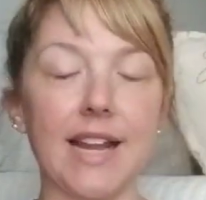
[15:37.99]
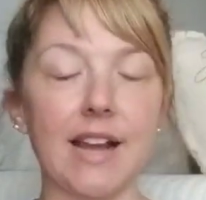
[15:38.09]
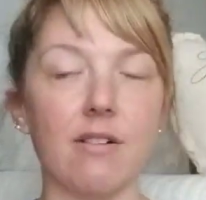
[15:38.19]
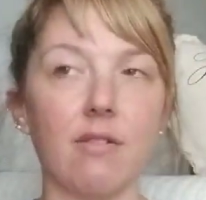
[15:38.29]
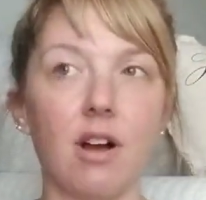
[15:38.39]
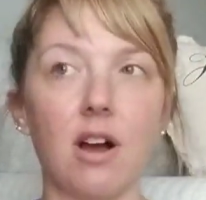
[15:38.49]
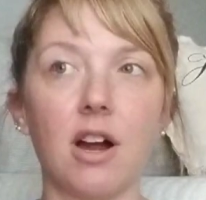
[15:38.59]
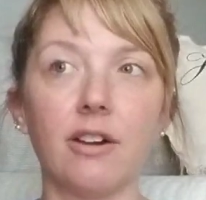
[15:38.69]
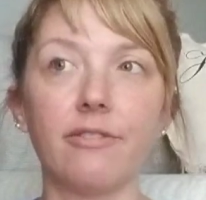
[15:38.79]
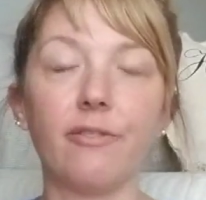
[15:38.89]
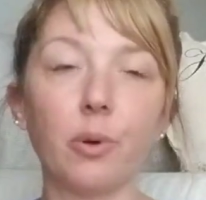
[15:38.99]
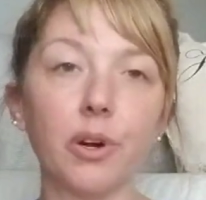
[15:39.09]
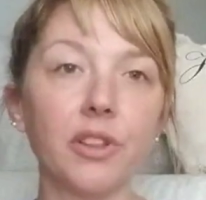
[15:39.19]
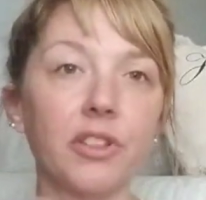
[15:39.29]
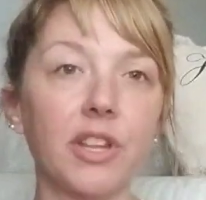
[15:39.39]
Now, our
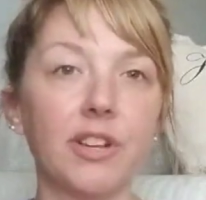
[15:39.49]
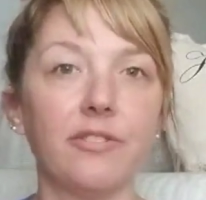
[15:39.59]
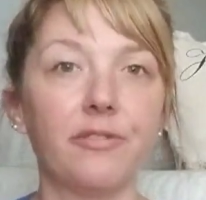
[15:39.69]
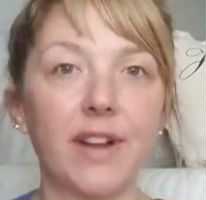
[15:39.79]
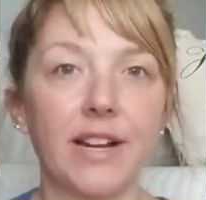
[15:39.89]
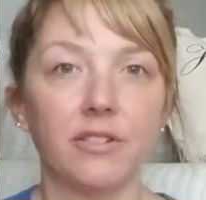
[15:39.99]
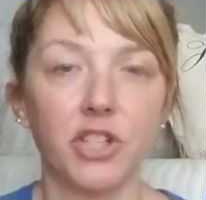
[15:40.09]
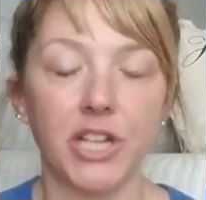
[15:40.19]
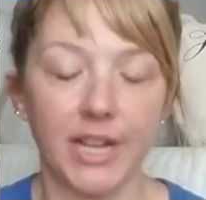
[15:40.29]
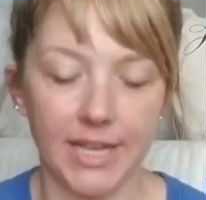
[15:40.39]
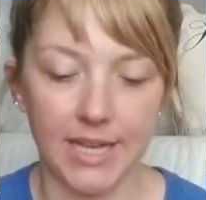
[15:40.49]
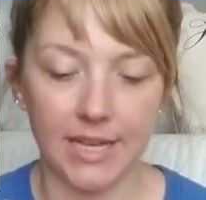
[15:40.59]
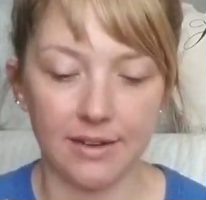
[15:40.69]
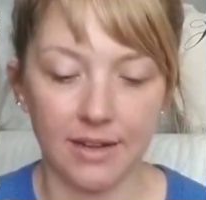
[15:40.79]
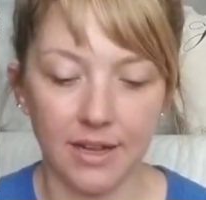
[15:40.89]
fourth and final
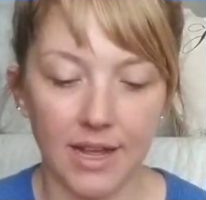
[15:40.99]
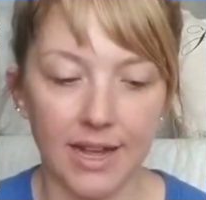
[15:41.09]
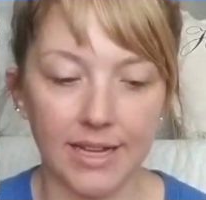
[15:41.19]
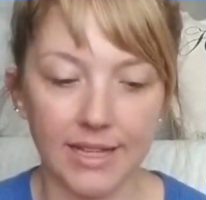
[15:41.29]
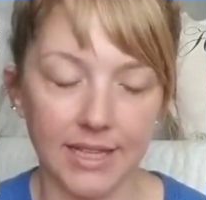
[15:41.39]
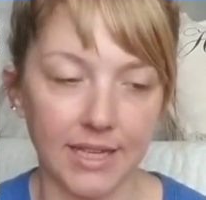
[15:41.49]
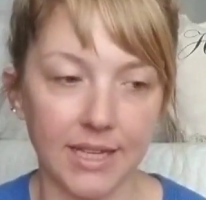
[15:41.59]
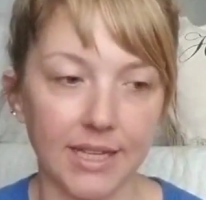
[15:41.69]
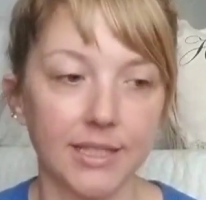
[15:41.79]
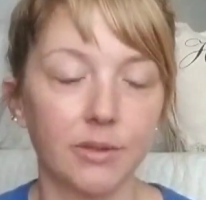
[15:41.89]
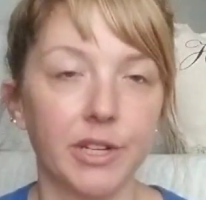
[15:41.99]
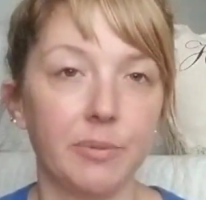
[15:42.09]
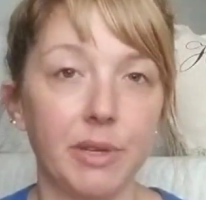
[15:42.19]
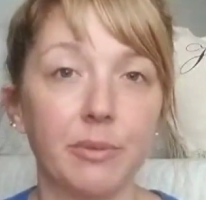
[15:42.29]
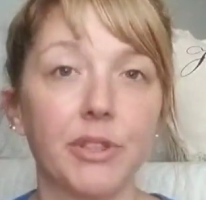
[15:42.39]
check-in, I think, is going
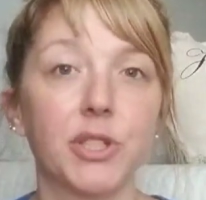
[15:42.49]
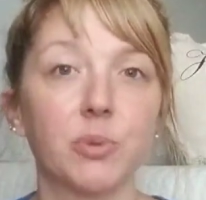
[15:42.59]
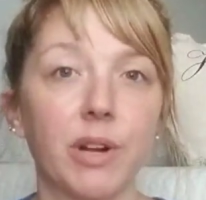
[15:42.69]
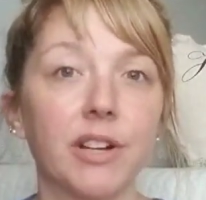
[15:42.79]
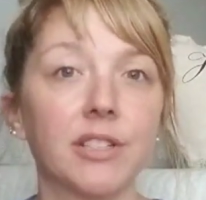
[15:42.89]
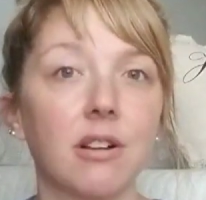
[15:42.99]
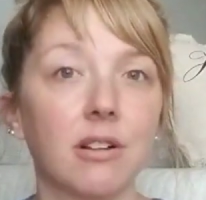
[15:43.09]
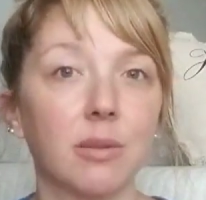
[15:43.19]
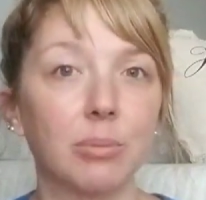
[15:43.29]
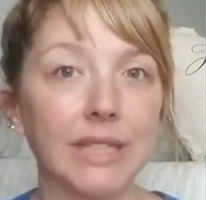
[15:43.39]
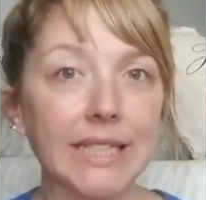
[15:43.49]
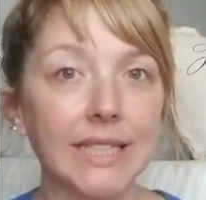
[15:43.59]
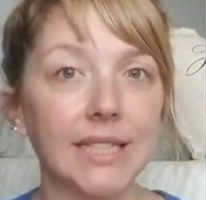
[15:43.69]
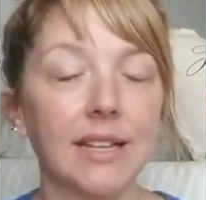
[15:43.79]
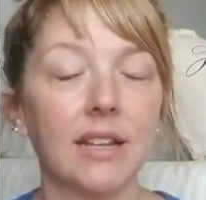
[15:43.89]
to be when the sweater's all
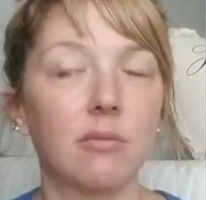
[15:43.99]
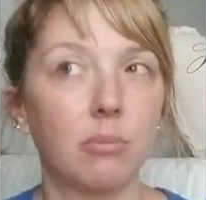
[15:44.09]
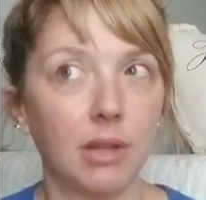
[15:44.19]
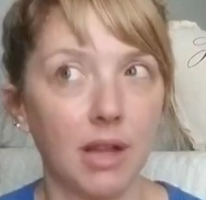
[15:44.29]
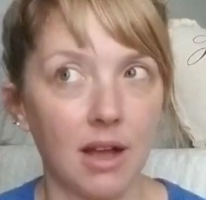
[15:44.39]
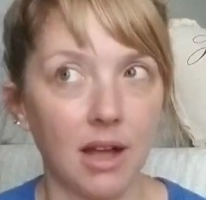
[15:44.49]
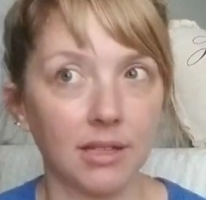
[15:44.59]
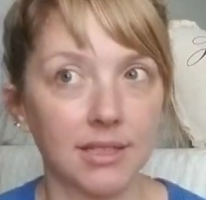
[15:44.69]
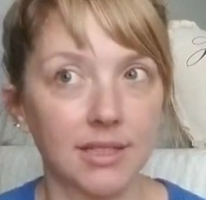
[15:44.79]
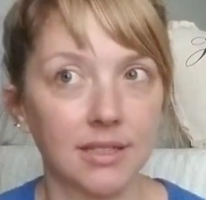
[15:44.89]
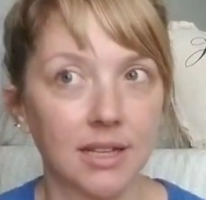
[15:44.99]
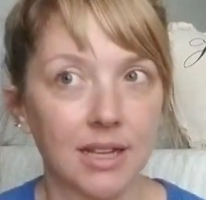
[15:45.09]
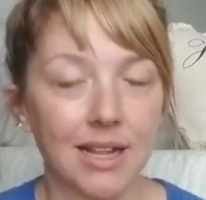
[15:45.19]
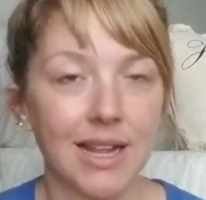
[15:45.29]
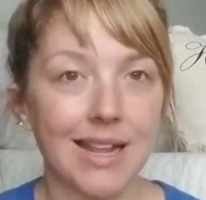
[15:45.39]
complete and blocked,
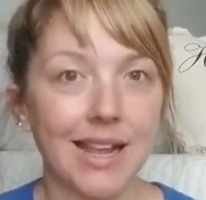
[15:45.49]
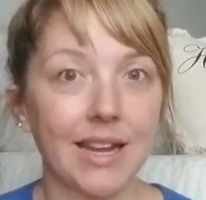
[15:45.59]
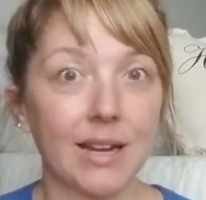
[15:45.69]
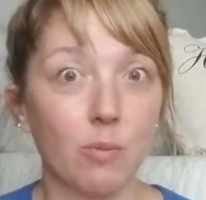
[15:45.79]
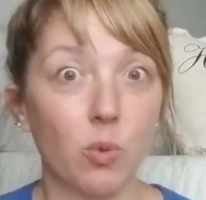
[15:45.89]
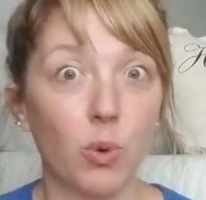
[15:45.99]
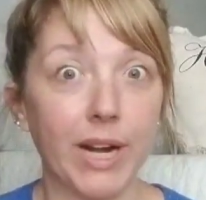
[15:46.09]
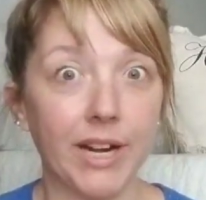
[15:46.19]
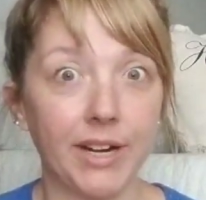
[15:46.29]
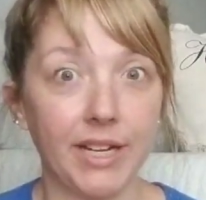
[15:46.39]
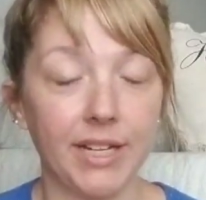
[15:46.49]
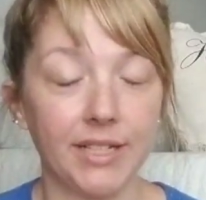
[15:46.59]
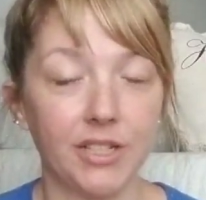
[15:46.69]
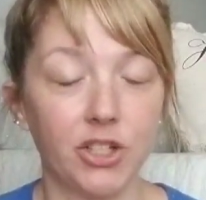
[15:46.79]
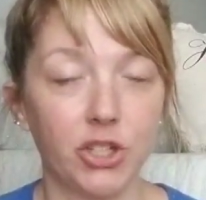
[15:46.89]
and I'm wearing
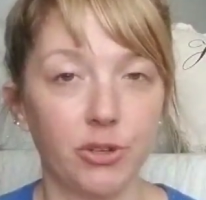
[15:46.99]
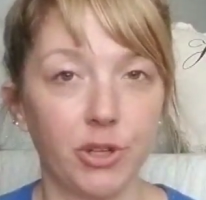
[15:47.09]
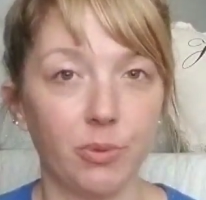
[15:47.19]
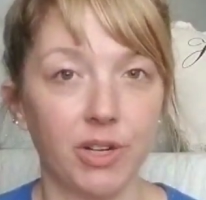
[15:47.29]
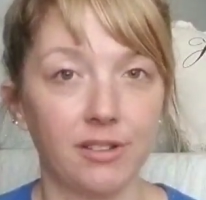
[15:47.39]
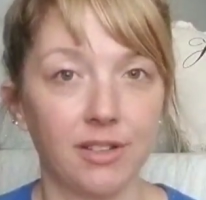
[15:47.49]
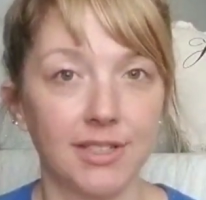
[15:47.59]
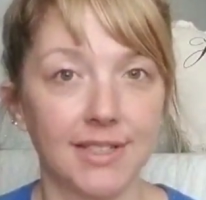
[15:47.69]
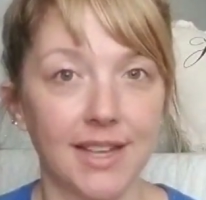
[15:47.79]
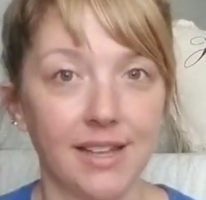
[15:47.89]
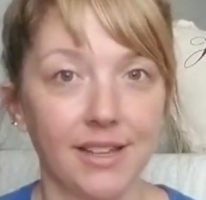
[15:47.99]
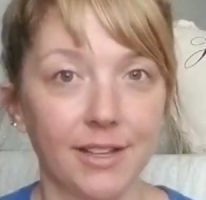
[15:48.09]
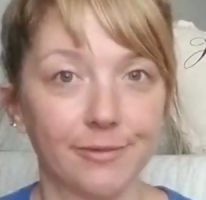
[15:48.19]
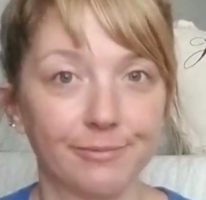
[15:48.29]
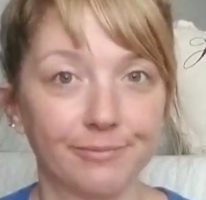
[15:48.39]
it to show you what it looks like.